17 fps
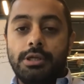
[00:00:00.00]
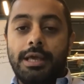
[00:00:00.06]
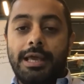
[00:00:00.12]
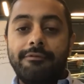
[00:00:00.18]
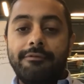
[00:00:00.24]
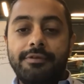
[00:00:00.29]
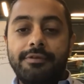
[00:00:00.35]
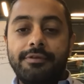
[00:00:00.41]

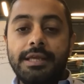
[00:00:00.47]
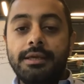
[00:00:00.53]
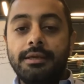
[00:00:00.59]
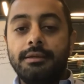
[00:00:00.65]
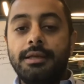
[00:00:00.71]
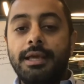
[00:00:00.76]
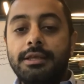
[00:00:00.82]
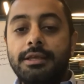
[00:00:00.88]

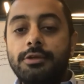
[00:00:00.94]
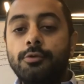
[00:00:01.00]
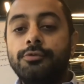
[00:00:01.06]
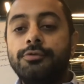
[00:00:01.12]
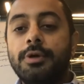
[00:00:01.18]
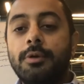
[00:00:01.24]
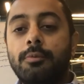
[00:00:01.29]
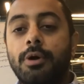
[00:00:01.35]
every
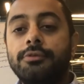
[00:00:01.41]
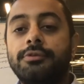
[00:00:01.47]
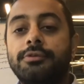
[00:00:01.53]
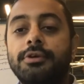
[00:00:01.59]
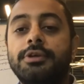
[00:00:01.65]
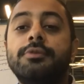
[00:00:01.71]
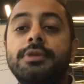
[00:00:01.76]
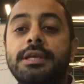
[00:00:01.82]
user wants
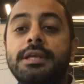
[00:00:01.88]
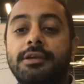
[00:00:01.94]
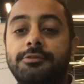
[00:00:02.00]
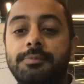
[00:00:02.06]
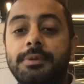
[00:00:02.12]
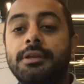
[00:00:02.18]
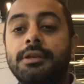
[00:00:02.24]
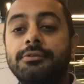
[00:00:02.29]
a unique
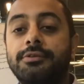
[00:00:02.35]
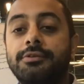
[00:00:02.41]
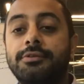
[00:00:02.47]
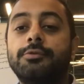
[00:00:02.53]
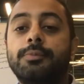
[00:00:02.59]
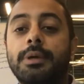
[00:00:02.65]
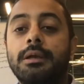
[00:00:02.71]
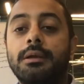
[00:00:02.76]
experience
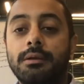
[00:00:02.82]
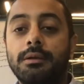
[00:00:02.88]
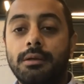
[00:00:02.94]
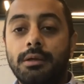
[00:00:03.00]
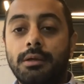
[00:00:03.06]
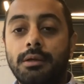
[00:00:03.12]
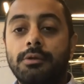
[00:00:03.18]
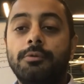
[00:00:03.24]
as well.
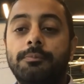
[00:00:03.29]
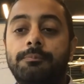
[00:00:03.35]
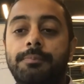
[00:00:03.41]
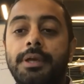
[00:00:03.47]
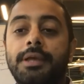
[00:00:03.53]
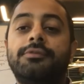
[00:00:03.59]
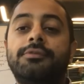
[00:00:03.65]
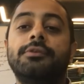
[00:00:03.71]
So
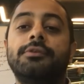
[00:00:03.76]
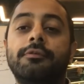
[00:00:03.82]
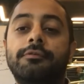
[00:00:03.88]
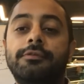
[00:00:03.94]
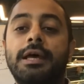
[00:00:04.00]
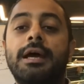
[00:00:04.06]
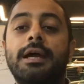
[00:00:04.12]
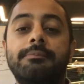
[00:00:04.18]
basis
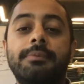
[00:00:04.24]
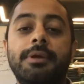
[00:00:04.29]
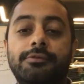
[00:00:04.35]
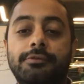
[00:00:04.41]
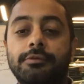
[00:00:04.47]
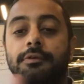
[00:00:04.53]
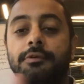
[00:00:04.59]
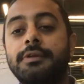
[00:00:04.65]
of
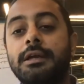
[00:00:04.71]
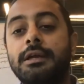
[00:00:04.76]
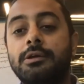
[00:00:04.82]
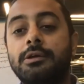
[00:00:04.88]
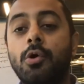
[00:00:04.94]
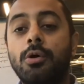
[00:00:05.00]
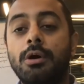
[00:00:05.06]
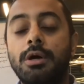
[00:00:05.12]

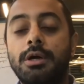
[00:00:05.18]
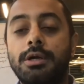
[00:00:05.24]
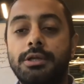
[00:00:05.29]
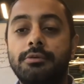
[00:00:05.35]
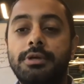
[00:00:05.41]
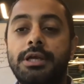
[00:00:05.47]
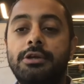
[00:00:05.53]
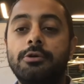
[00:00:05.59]
that cohort,
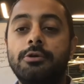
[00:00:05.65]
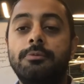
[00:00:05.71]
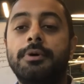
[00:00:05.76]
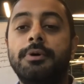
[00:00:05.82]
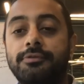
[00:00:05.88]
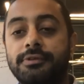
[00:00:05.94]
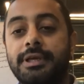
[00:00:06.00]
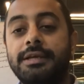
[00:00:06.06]
you need to
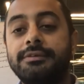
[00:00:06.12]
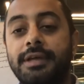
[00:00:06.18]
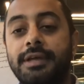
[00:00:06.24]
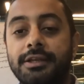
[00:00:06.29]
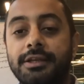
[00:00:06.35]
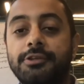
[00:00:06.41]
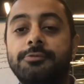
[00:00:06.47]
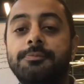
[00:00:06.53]
personalize
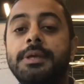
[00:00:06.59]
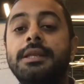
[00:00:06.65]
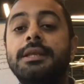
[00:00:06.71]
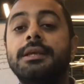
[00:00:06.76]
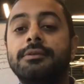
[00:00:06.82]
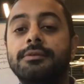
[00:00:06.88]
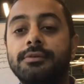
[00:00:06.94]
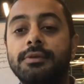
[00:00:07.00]
that
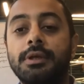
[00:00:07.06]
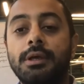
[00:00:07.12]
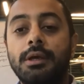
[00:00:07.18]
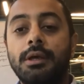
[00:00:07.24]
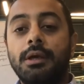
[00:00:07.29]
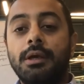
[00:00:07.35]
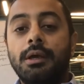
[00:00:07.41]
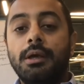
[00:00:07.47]
experience.
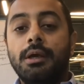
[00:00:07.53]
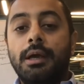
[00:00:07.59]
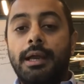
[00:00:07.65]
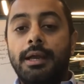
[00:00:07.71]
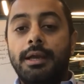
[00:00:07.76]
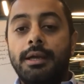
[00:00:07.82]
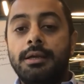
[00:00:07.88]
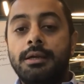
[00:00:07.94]

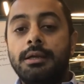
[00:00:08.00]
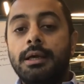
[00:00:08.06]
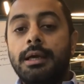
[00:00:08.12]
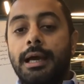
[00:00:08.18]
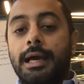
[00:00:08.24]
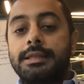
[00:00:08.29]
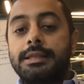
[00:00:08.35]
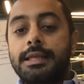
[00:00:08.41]

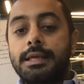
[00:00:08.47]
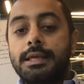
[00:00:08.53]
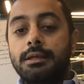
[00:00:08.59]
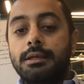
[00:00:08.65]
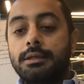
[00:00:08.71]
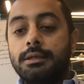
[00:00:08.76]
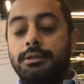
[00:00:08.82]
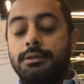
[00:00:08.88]
And I
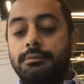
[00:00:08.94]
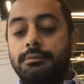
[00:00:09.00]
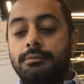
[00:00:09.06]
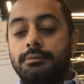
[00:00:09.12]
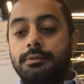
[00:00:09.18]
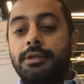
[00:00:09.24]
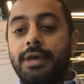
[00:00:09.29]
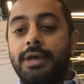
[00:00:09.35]
think
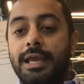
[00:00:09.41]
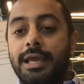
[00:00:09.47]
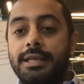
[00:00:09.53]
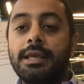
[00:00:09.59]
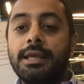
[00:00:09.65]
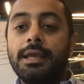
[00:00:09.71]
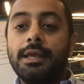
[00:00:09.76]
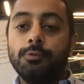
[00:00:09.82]

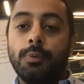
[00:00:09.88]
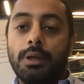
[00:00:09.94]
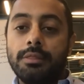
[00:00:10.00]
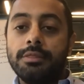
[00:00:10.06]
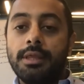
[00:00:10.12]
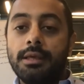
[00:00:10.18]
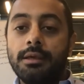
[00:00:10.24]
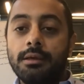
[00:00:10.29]
designing is
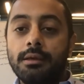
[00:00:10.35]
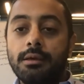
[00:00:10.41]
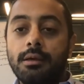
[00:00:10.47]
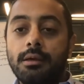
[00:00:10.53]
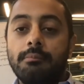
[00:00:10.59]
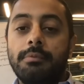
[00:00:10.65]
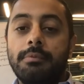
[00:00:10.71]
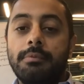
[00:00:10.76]
one thing,
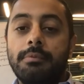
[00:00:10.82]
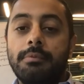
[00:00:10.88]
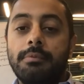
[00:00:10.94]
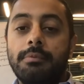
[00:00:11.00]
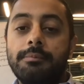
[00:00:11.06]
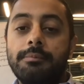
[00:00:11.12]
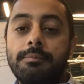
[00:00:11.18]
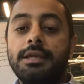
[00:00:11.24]
but
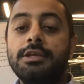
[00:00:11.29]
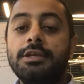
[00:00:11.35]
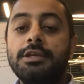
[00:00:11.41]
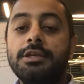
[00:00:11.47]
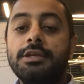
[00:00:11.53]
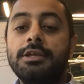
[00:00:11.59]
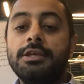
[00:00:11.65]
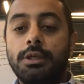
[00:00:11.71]
making
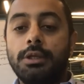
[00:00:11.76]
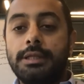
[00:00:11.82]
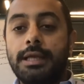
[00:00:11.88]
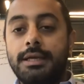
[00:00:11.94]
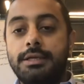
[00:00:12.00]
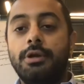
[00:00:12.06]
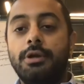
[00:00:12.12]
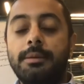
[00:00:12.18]
sure
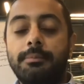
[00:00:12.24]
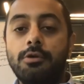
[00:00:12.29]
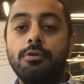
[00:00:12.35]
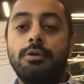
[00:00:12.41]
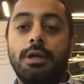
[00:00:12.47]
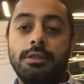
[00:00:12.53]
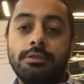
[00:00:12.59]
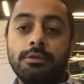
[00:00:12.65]
that you're
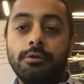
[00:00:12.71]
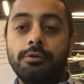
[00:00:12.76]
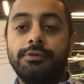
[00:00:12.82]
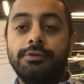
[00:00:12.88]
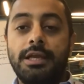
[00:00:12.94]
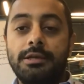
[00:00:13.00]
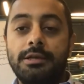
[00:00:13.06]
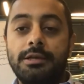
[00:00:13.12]
able to
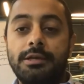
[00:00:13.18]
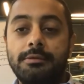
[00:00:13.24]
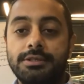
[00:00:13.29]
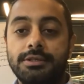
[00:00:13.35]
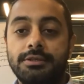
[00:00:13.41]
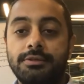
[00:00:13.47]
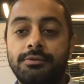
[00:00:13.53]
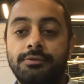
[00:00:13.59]
run those
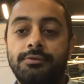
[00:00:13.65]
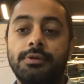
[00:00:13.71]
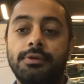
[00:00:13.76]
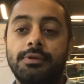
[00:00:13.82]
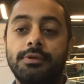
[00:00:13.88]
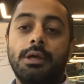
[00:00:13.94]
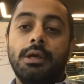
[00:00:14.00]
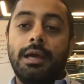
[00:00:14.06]

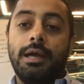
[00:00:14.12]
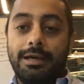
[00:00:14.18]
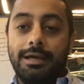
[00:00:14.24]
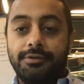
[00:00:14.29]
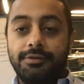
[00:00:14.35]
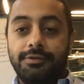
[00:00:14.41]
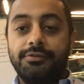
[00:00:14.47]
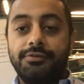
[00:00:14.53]
animations
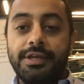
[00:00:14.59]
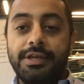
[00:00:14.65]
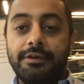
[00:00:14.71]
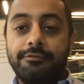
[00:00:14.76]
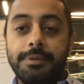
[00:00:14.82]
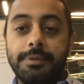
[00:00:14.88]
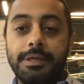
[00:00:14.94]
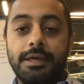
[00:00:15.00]
at
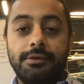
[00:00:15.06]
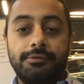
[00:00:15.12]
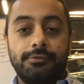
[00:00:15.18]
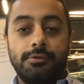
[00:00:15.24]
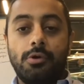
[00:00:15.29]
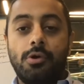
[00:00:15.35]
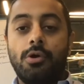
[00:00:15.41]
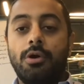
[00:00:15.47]
60
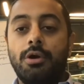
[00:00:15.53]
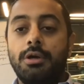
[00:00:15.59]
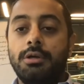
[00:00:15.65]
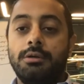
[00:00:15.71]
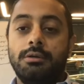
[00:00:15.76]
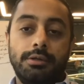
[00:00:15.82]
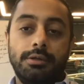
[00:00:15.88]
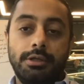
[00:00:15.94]
FPS
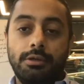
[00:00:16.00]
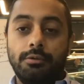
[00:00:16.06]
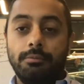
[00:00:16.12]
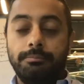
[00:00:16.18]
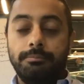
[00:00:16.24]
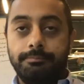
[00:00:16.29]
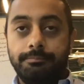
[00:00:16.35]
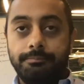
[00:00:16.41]
on,
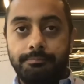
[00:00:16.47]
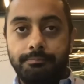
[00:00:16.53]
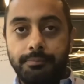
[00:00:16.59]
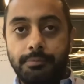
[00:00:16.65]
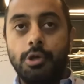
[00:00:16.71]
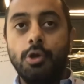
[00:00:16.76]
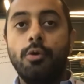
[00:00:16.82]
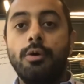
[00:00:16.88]

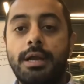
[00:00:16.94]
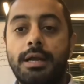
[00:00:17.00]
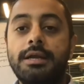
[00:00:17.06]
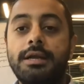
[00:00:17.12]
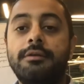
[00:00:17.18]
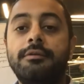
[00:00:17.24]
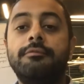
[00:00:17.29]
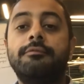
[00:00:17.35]
lower
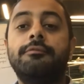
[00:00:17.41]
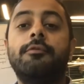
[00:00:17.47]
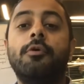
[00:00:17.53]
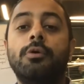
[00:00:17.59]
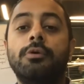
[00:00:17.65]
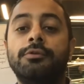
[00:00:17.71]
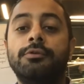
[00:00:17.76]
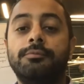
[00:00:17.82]
end
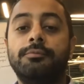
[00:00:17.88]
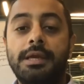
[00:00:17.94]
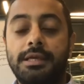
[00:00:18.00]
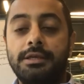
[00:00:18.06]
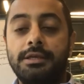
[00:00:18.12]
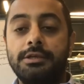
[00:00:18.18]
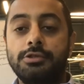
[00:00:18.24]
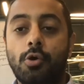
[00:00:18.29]
phones,
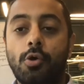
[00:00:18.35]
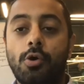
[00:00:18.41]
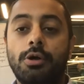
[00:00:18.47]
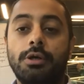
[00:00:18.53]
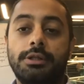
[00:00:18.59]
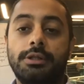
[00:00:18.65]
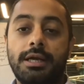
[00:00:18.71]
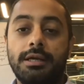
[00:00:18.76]
making
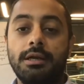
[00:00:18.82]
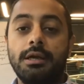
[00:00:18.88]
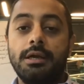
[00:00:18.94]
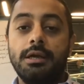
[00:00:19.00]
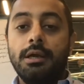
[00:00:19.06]
sure that